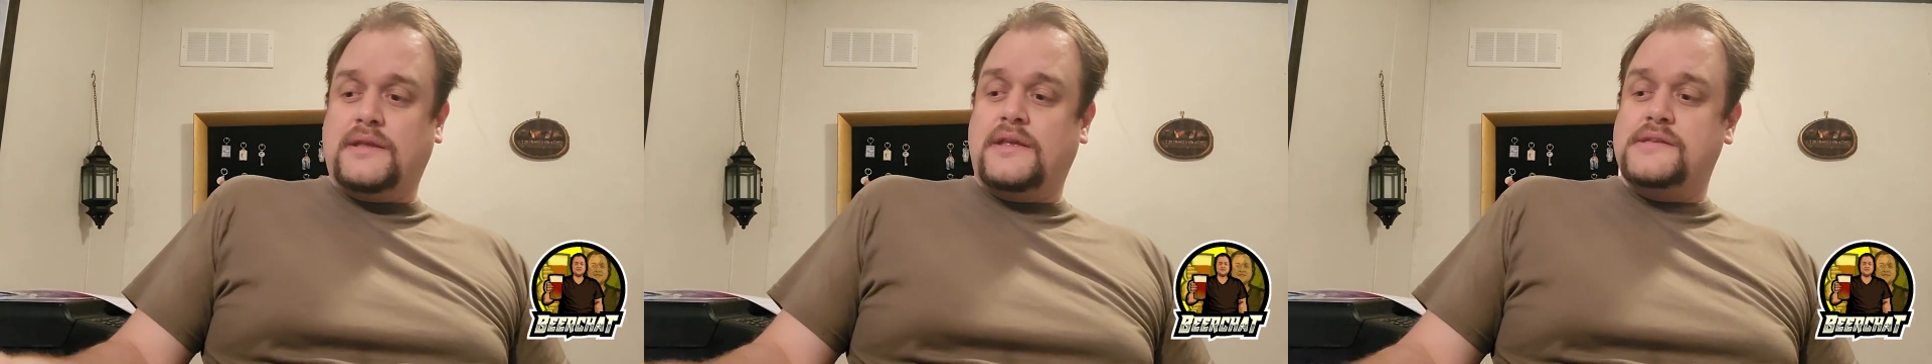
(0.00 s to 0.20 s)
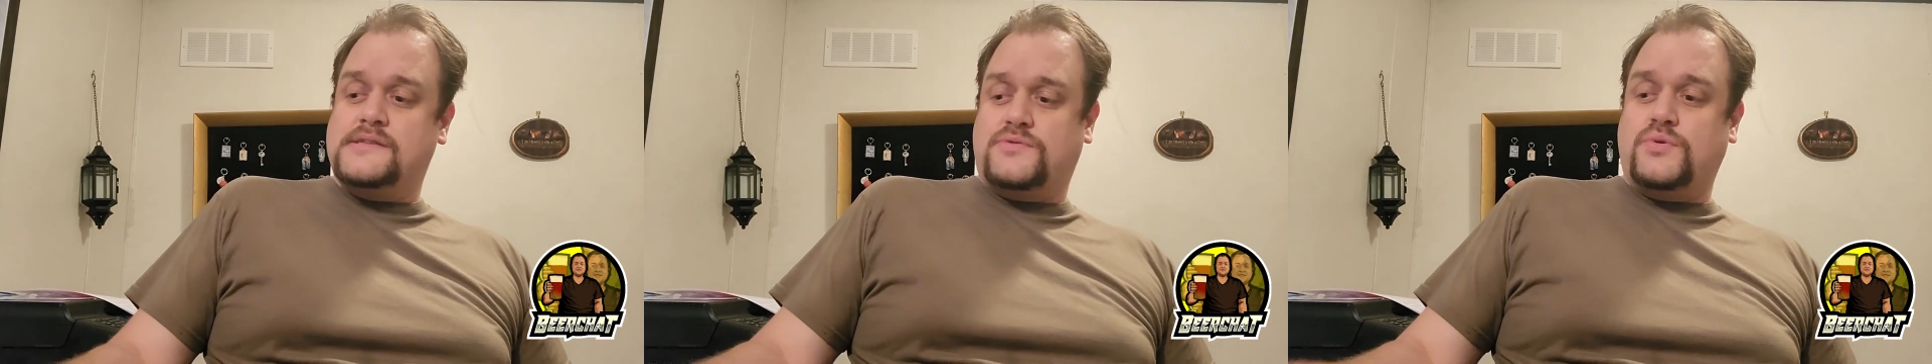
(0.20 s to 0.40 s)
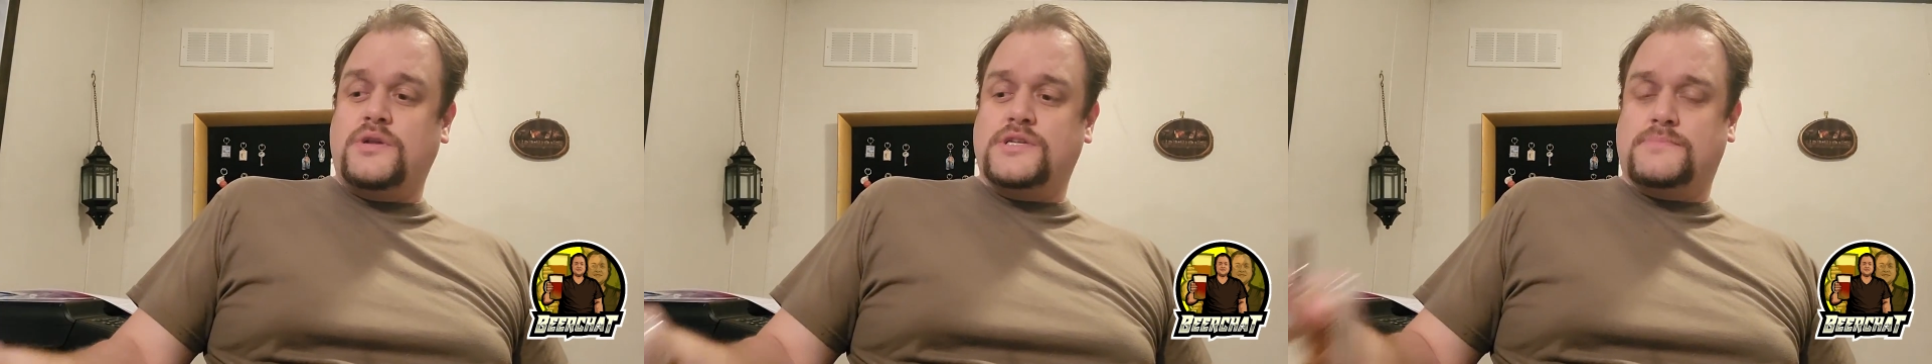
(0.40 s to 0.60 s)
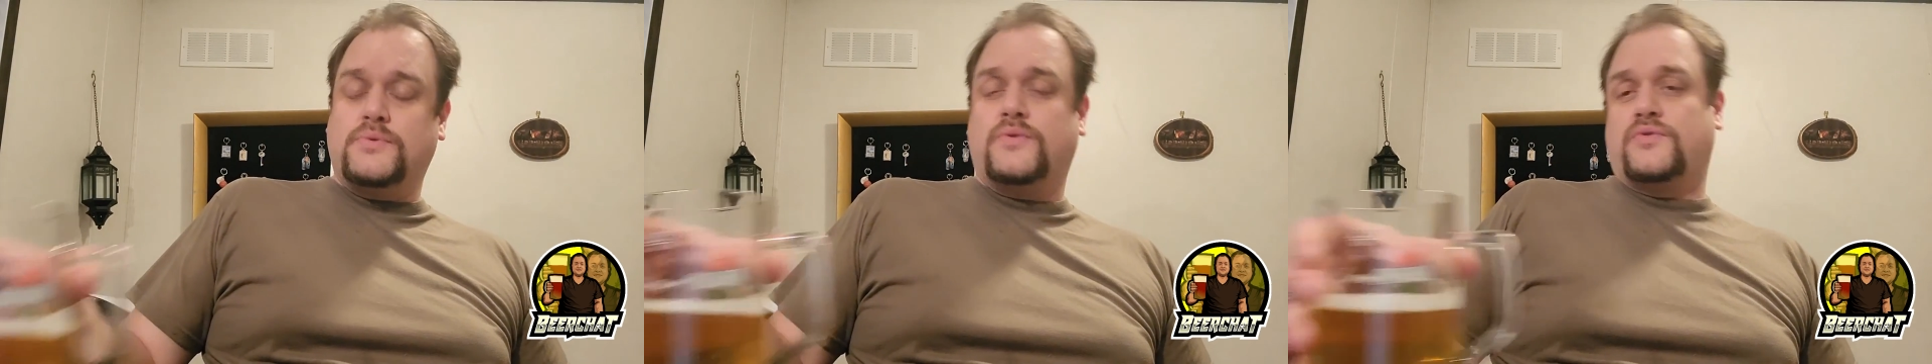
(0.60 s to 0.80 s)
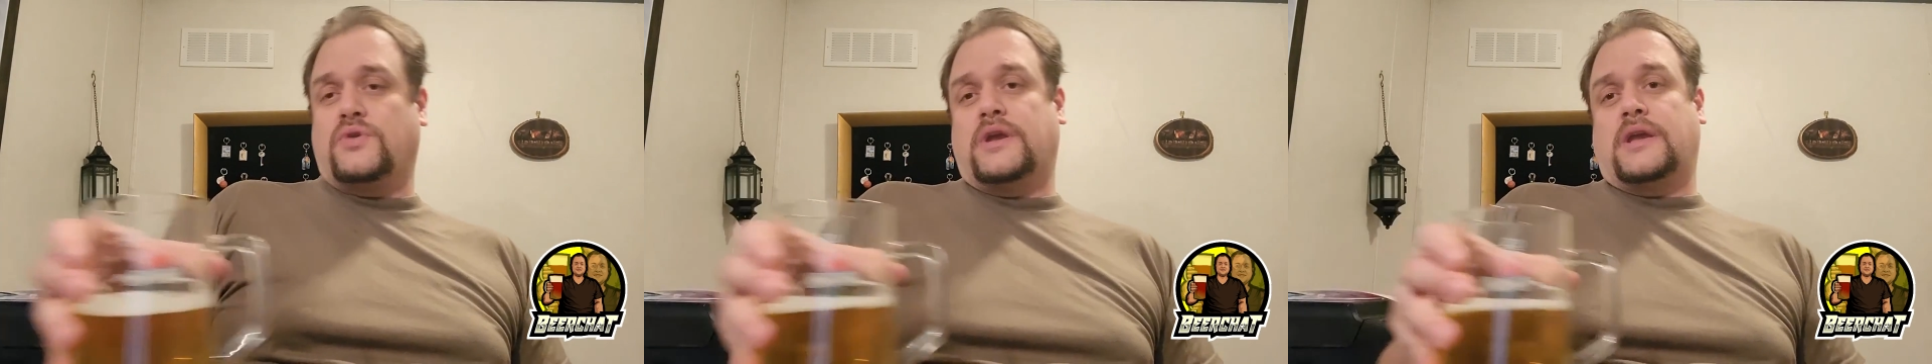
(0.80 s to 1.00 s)
it's really
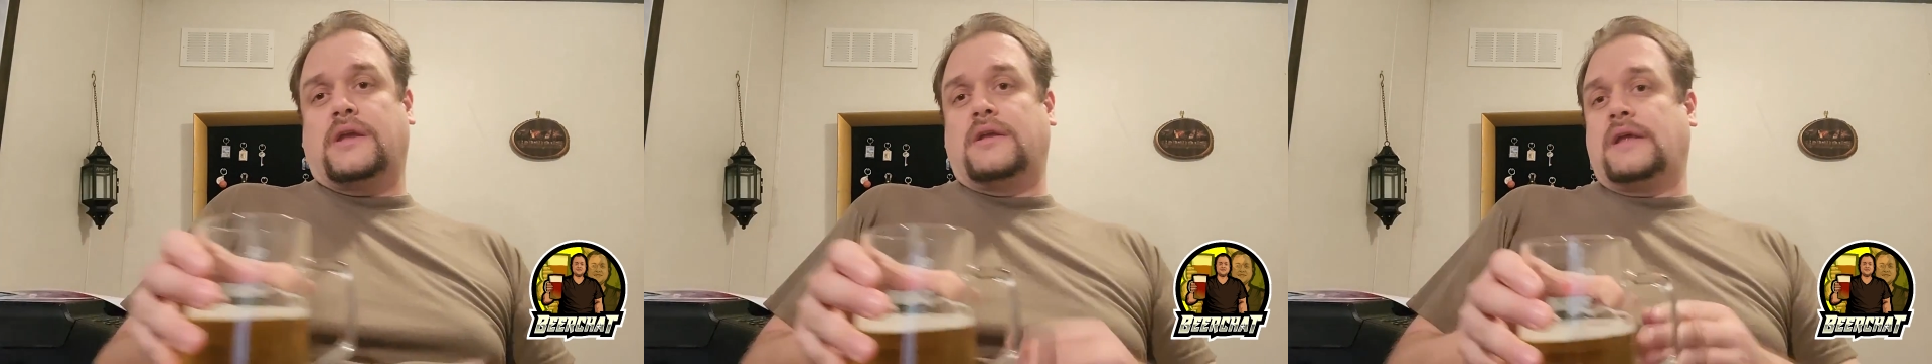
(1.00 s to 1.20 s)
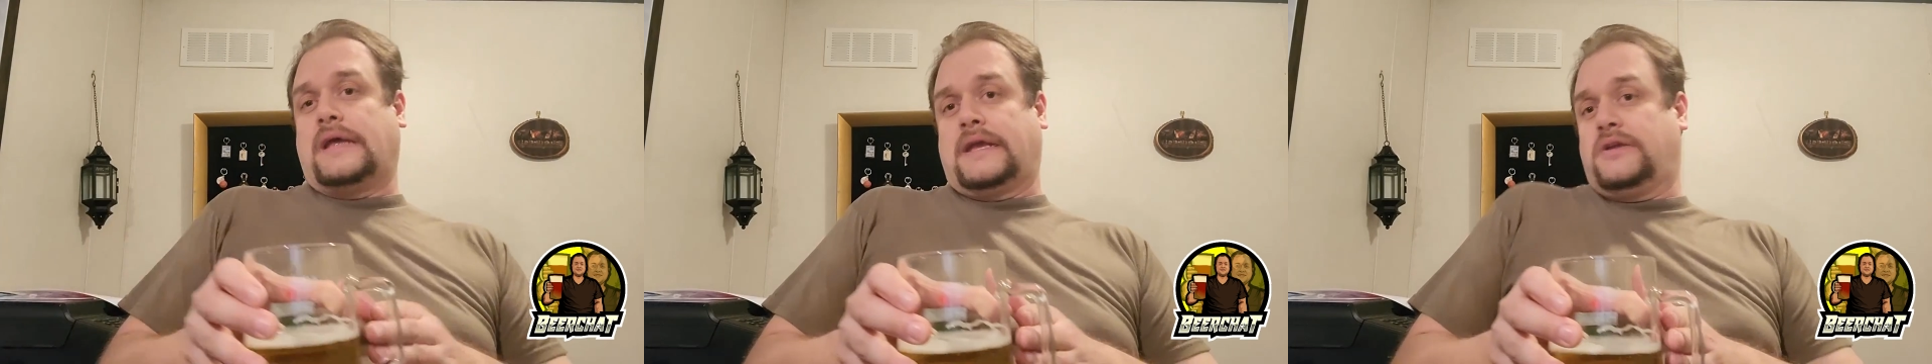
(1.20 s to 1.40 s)
smooth drinking.